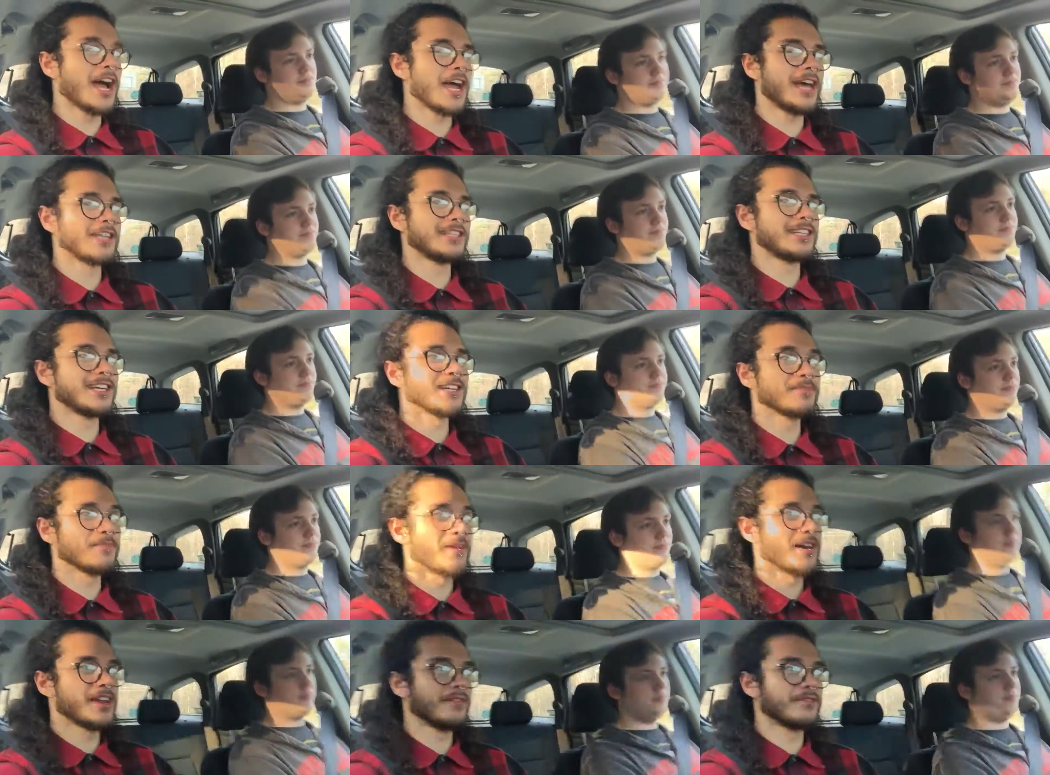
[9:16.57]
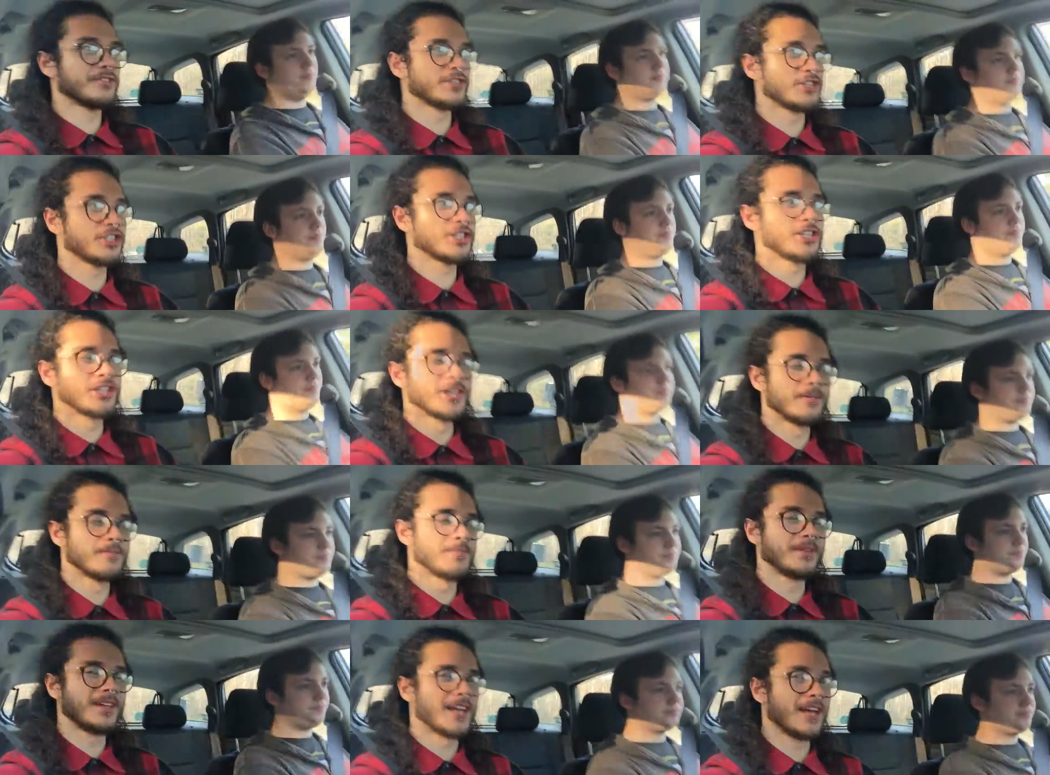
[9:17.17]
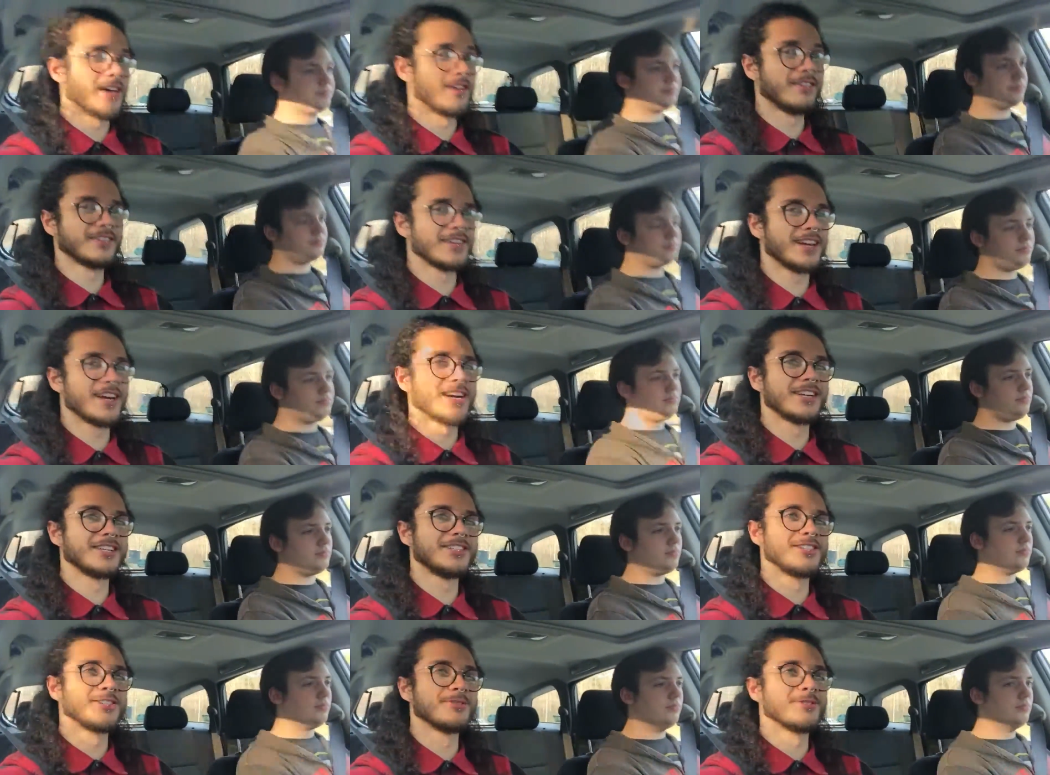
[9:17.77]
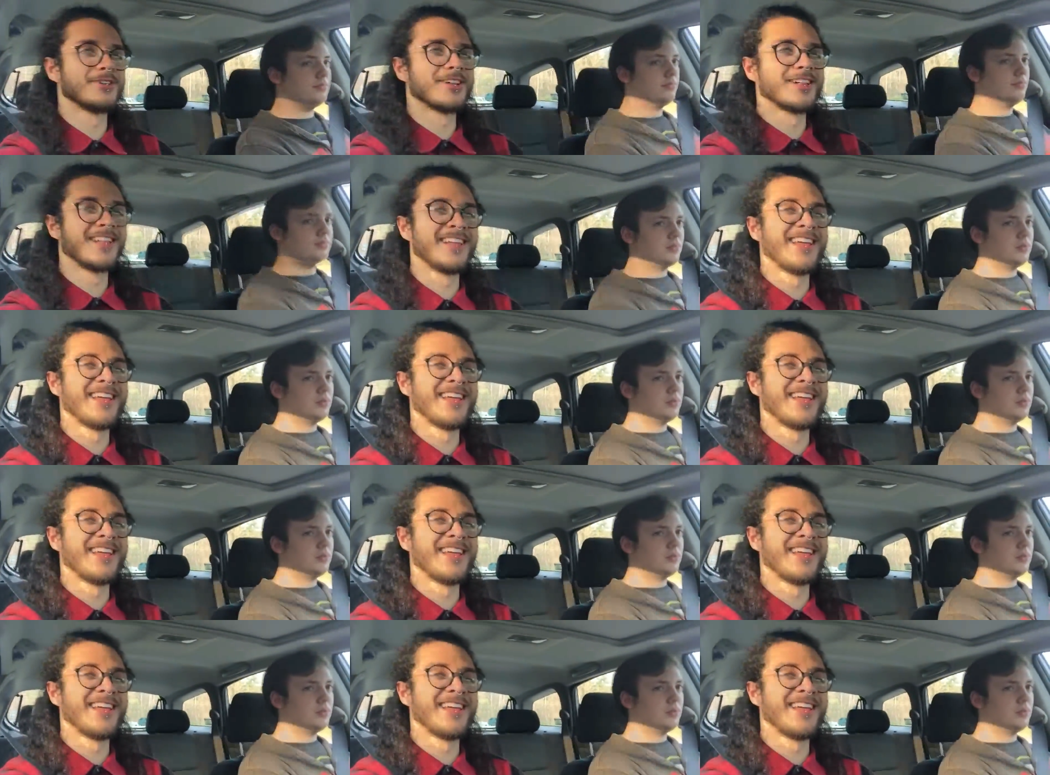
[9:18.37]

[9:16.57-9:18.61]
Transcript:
Speaker 1: I had to take man of a ship. Like I don't think I could do all.